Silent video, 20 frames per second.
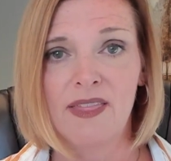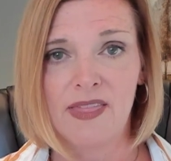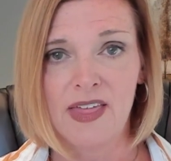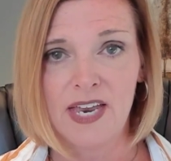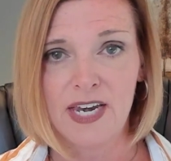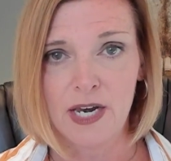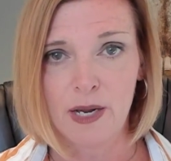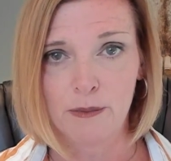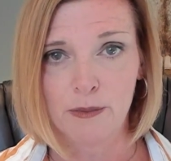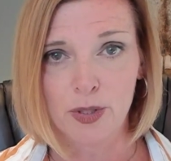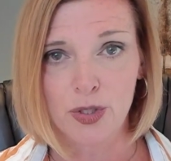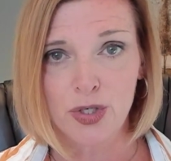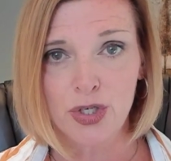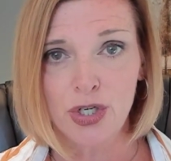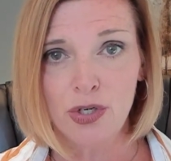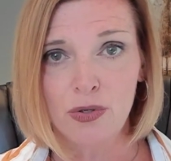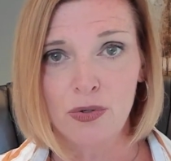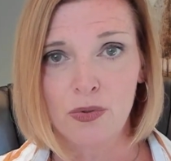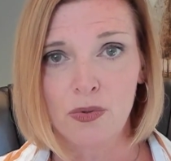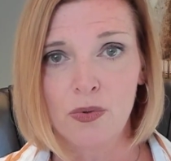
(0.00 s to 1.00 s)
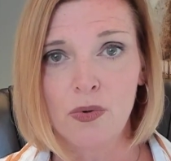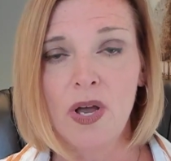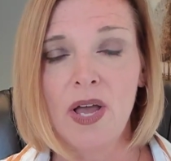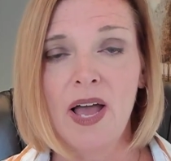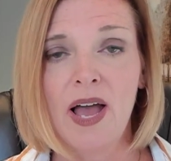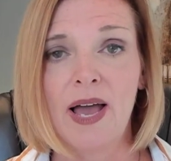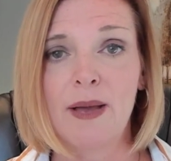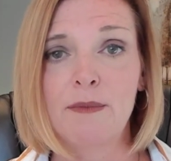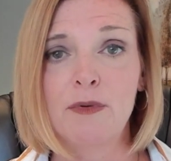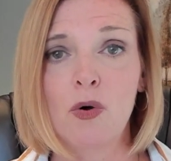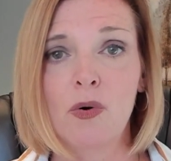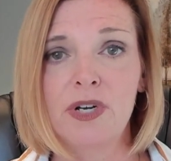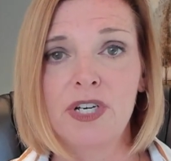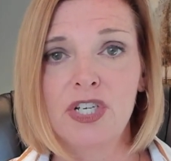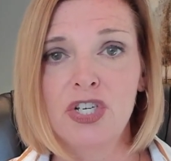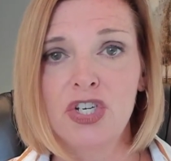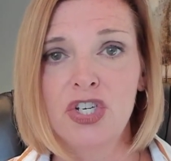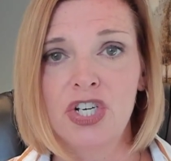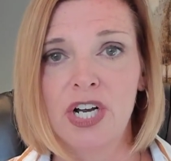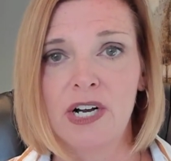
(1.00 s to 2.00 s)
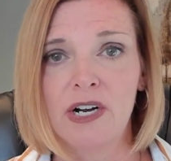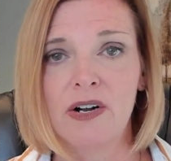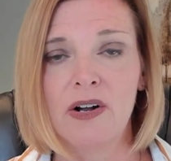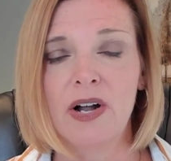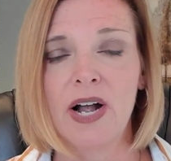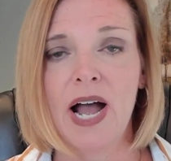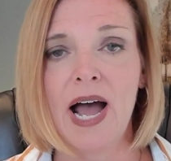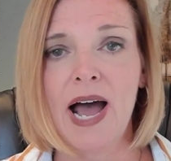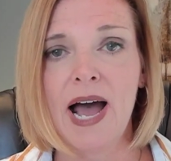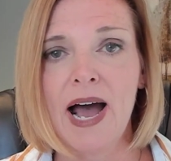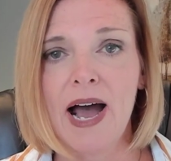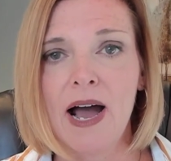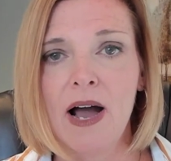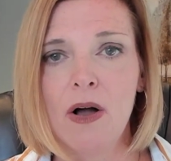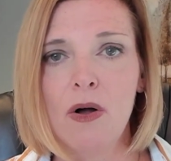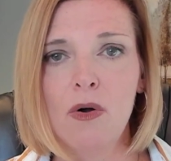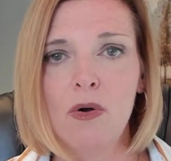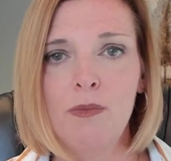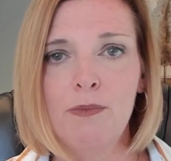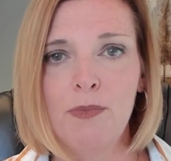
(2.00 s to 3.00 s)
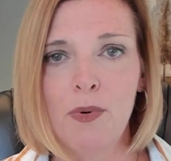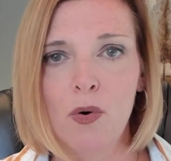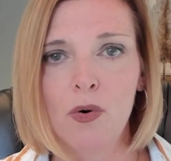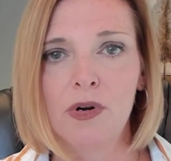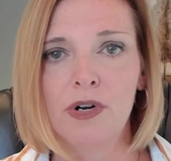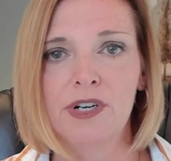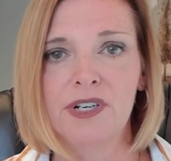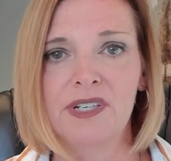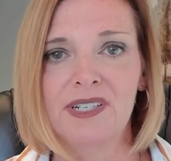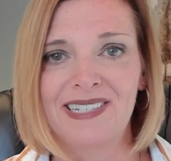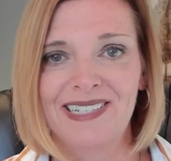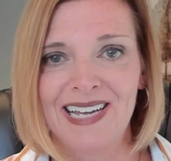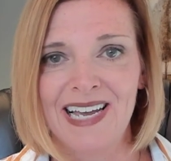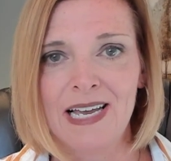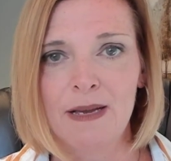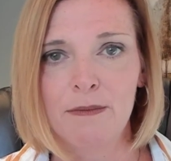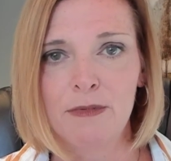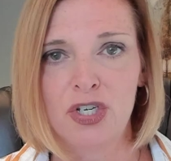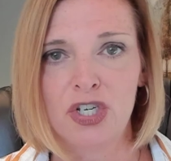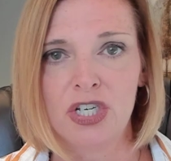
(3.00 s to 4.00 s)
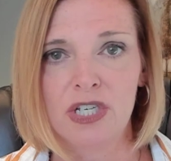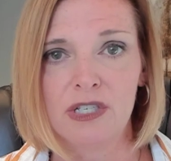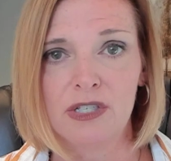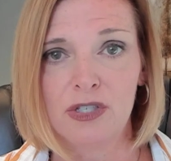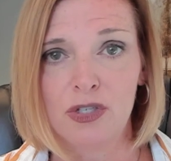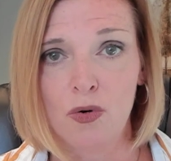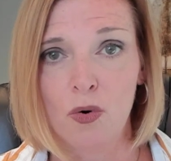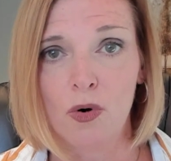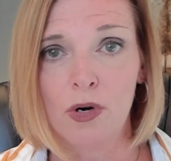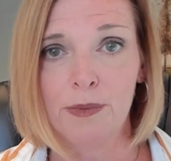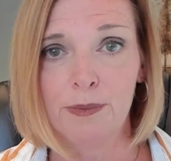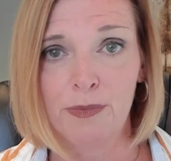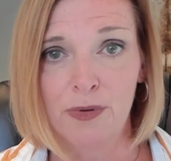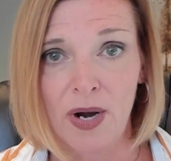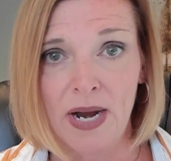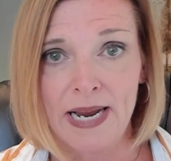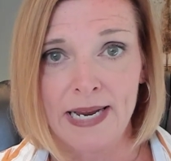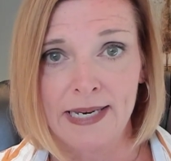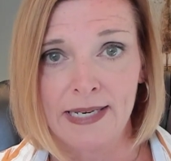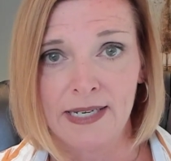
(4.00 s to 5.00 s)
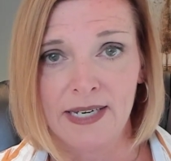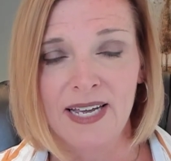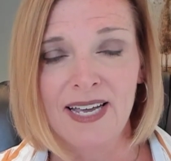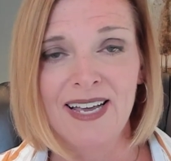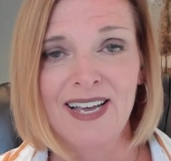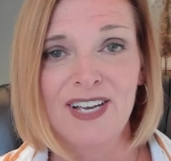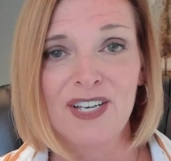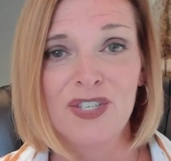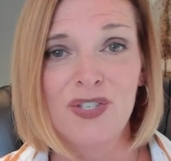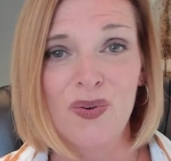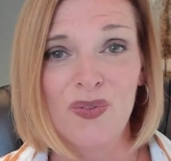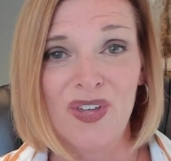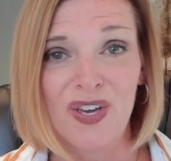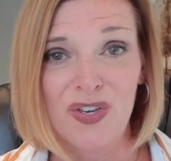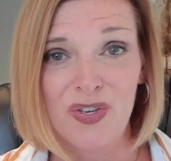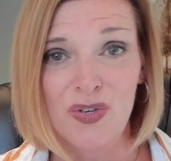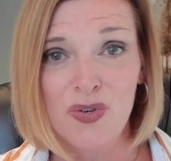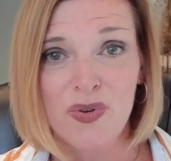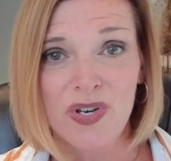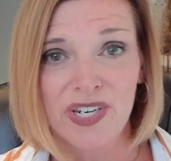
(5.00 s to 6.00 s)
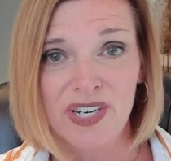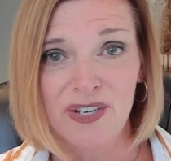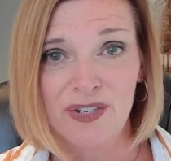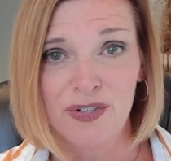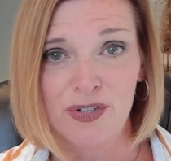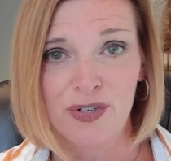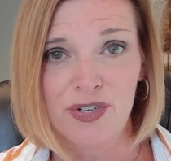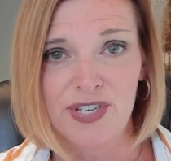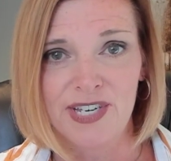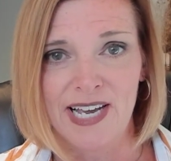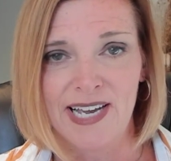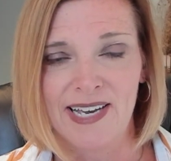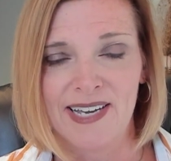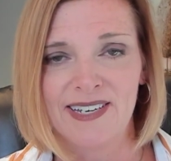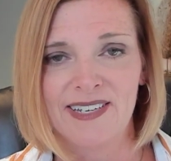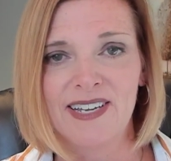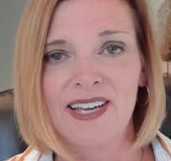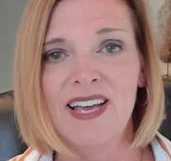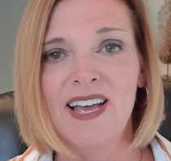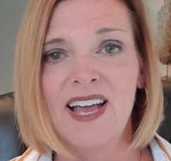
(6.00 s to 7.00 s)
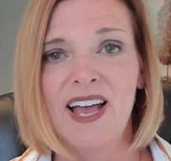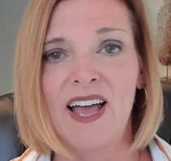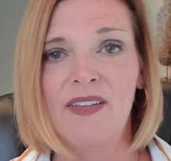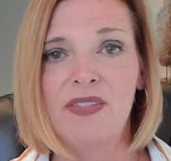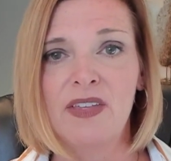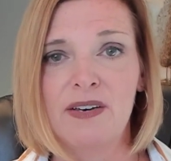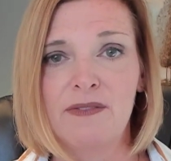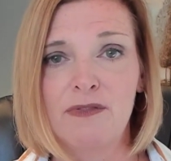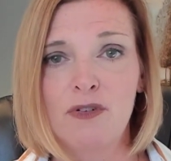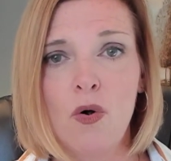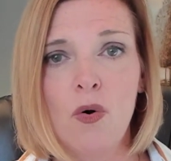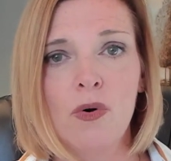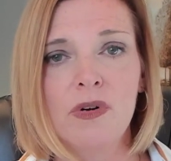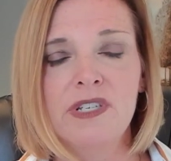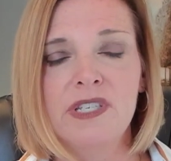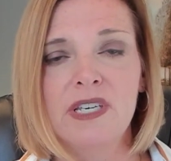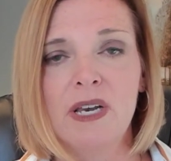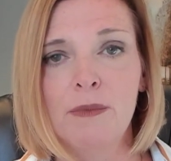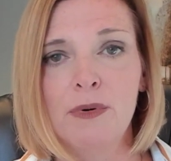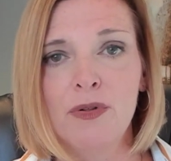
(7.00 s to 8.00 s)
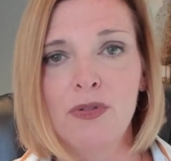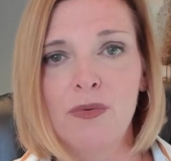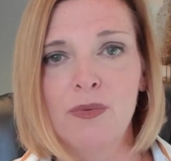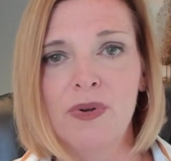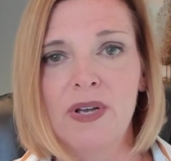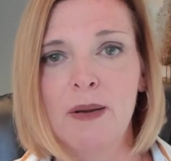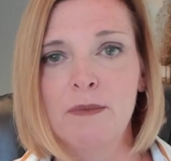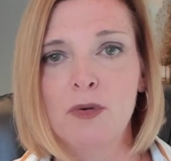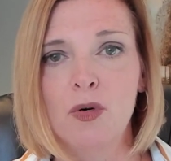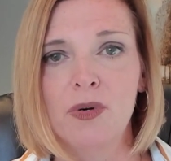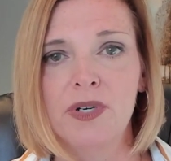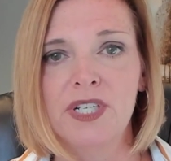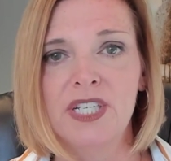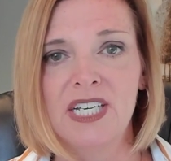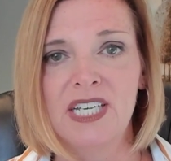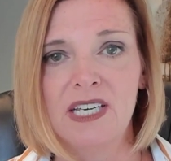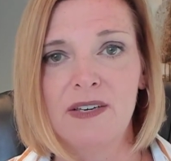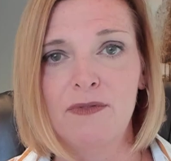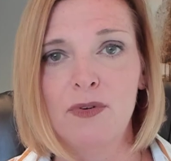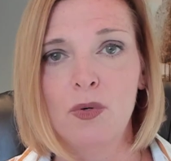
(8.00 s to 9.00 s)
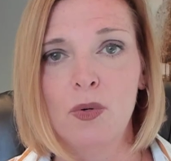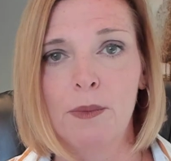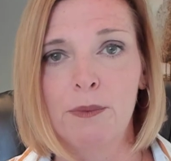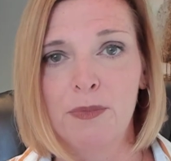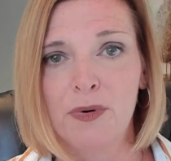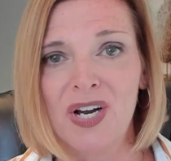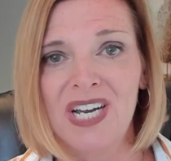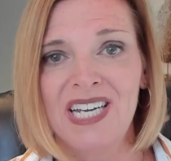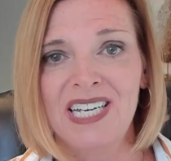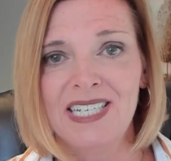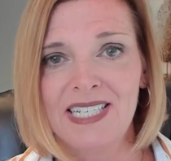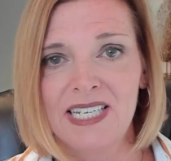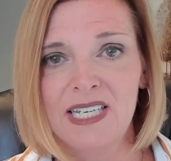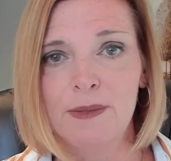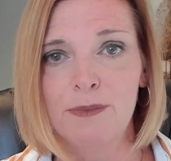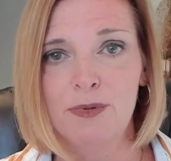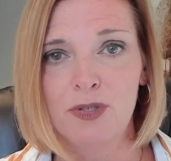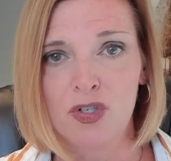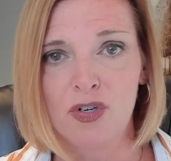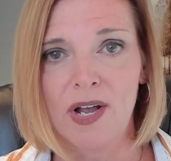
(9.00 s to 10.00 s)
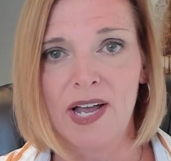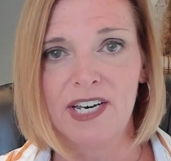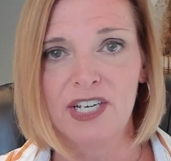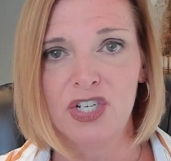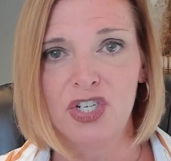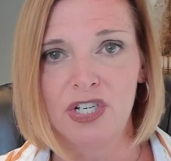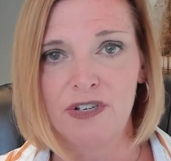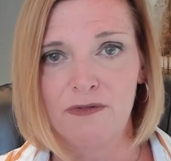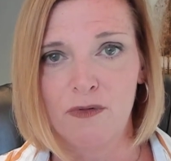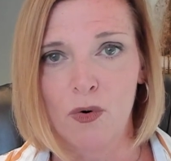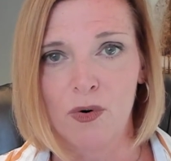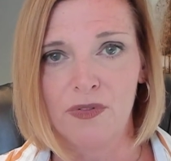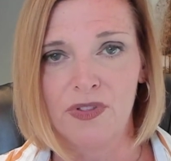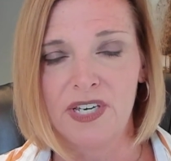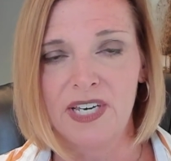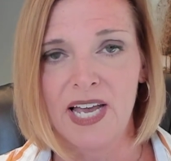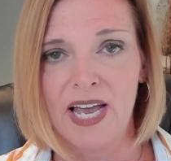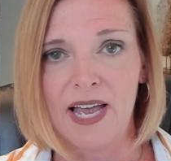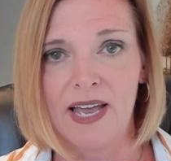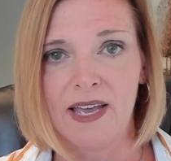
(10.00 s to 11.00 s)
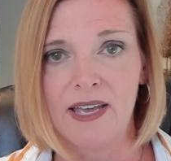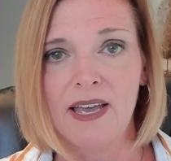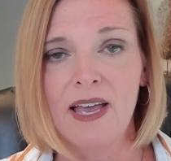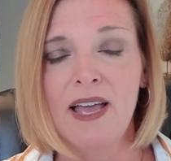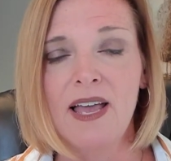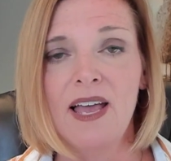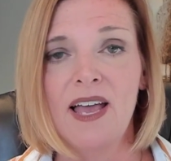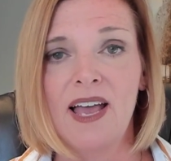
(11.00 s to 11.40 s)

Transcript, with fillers: Then number two, I'm going to share how porn damages your brain so that you can understand. And then of course, number three, I'm going to give you a brain tip strategy for the day.